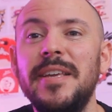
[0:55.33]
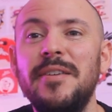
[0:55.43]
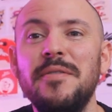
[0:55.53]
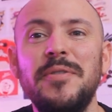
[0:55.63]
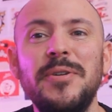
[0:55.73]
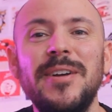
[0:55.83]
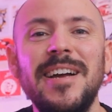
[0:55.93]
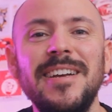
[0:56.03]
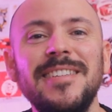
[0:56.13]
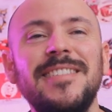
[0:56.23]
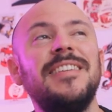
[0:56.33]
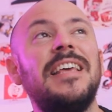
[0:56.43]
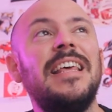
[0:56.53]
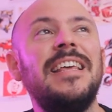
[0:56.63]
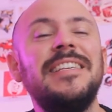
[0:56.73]
video for you guys.
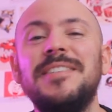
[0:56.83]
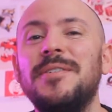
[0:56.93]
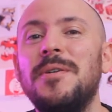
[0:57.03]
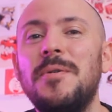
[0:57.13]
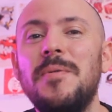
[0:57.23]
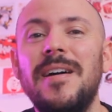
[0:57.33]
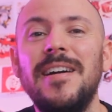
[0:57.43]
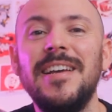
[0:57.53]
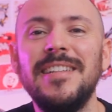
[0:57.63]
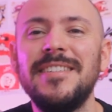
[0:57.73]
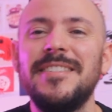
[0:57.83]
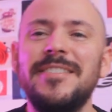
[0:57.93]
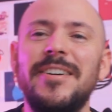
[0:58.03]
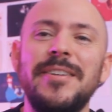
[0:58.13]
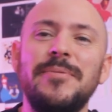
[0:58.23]
So uh, yeah, let's get
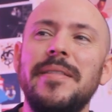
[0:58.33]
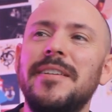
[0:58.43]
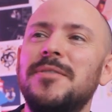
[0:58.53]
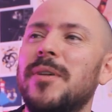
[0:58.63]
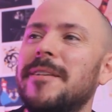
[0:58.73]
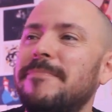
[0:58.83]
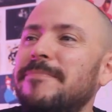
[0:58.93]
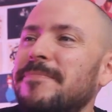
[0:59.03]
started with this one.